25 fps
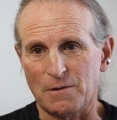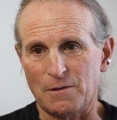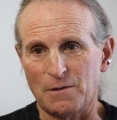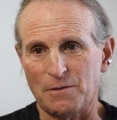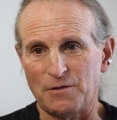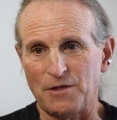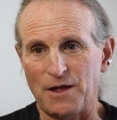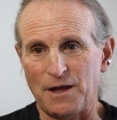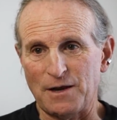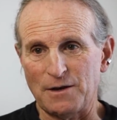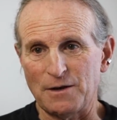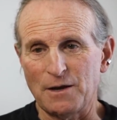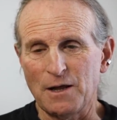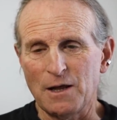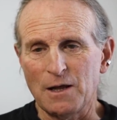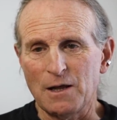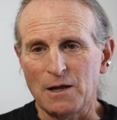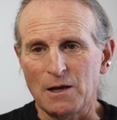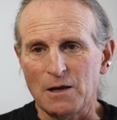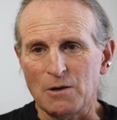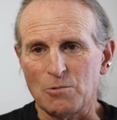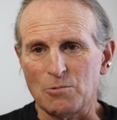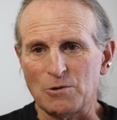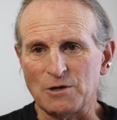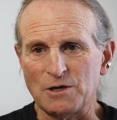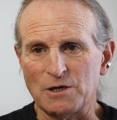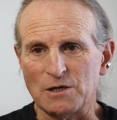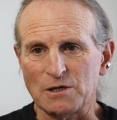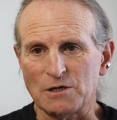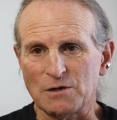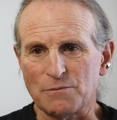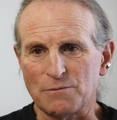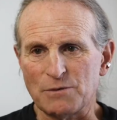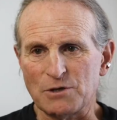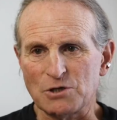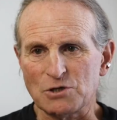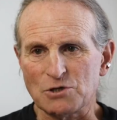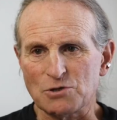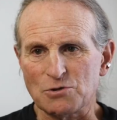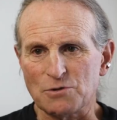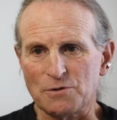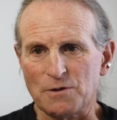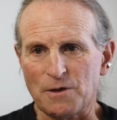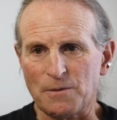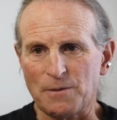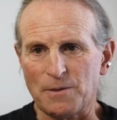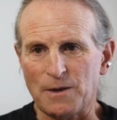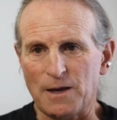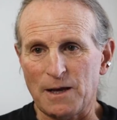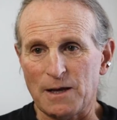then we need to be sure
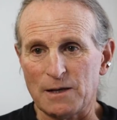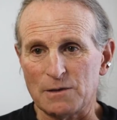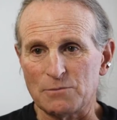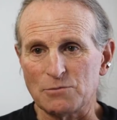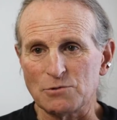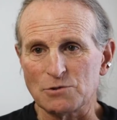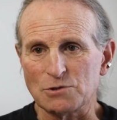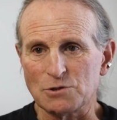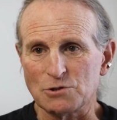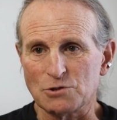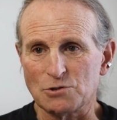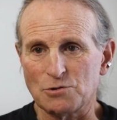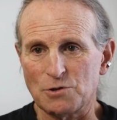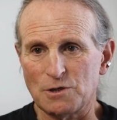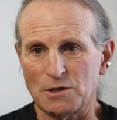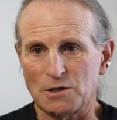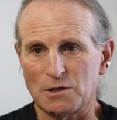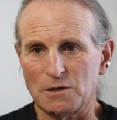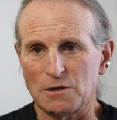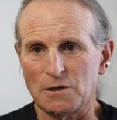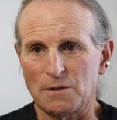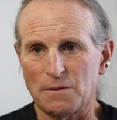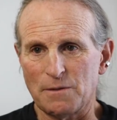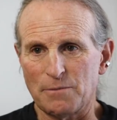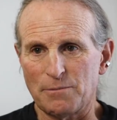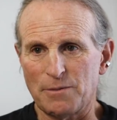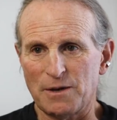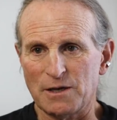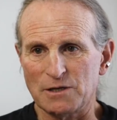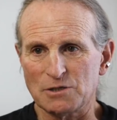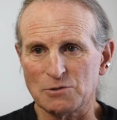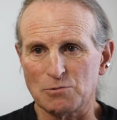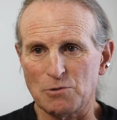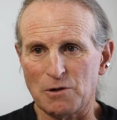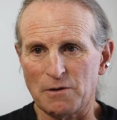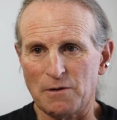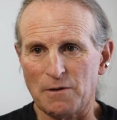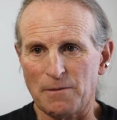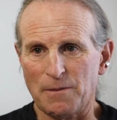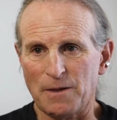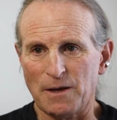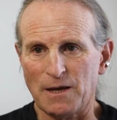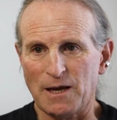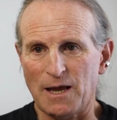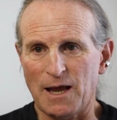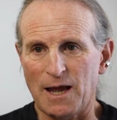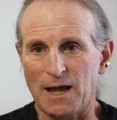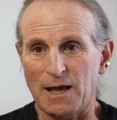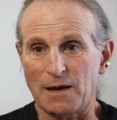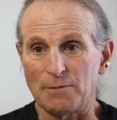that the animals are treated in the best way that they
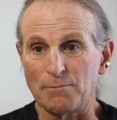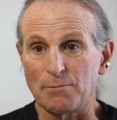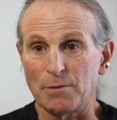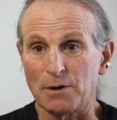can.